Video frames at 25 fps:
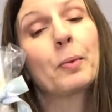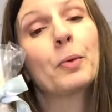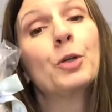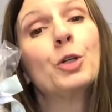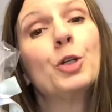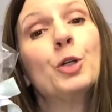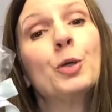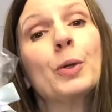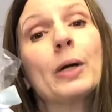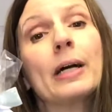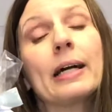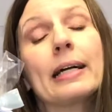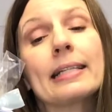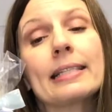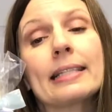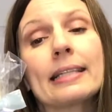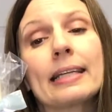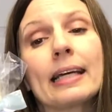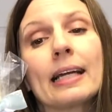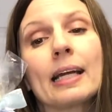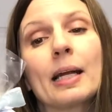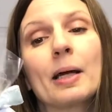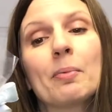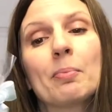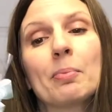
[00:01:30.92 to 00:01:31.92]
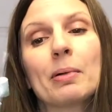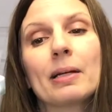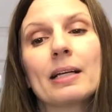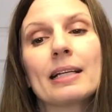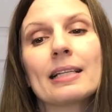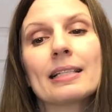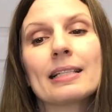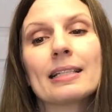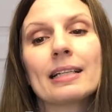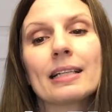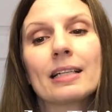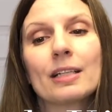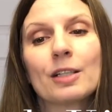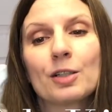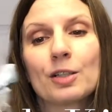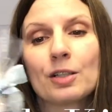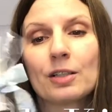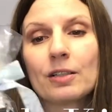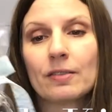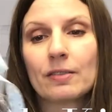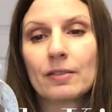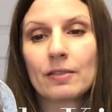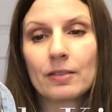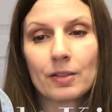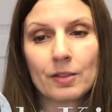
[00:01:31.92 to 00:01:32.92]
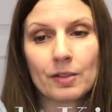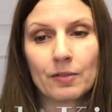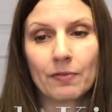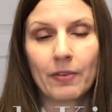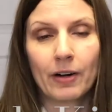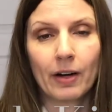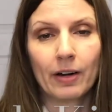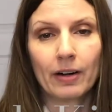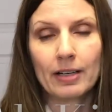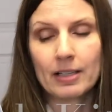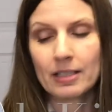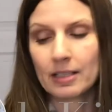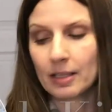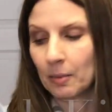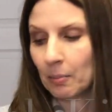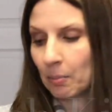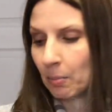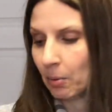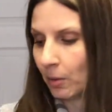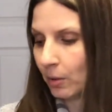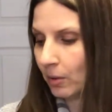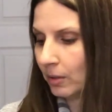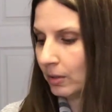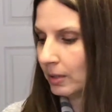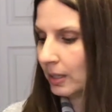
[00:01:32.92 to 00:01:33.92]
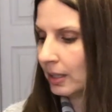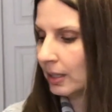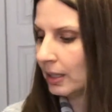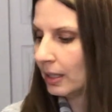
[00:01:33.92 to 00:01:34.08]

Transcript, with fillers: when you guys get it, but isn't this just very simple?